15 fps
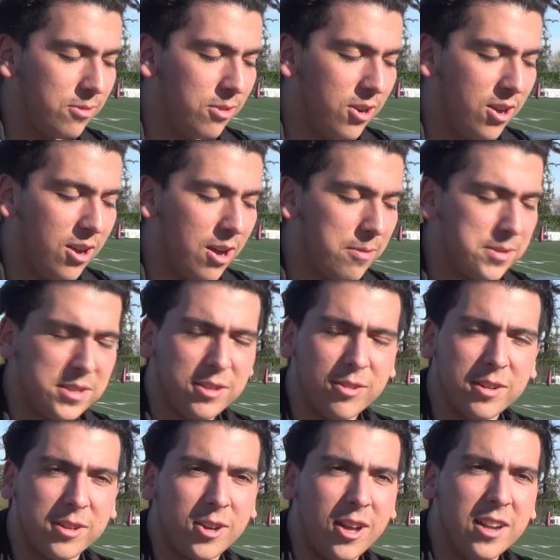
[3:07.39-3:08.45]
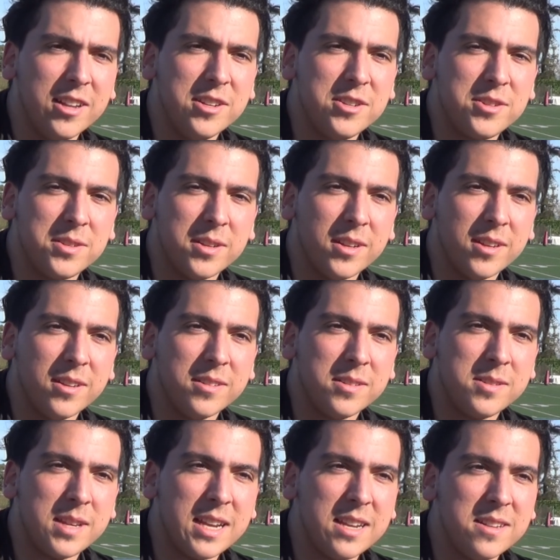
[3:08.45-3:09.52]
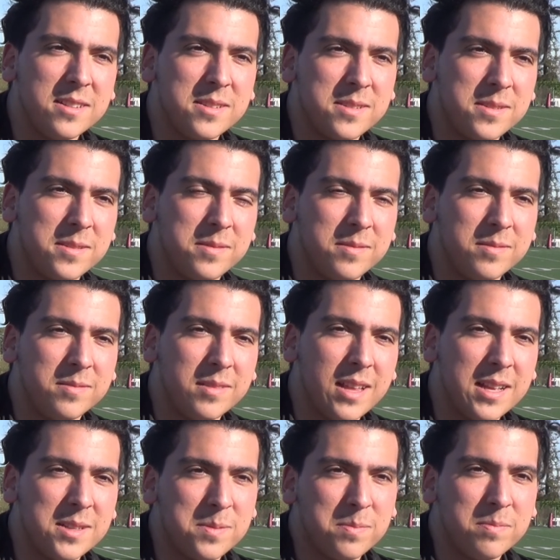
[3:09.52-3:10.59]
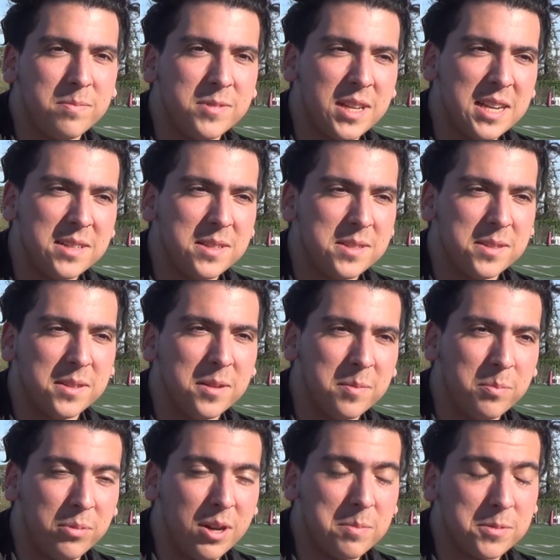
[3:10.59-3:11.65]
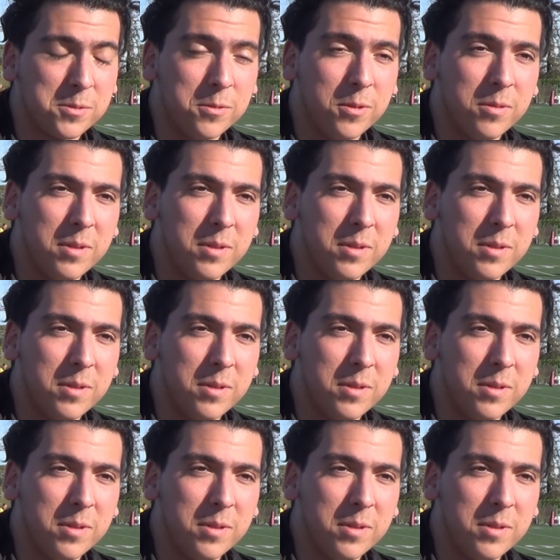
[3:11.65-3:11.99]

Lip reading: Well, obviously, going to college, Saints is a prep school,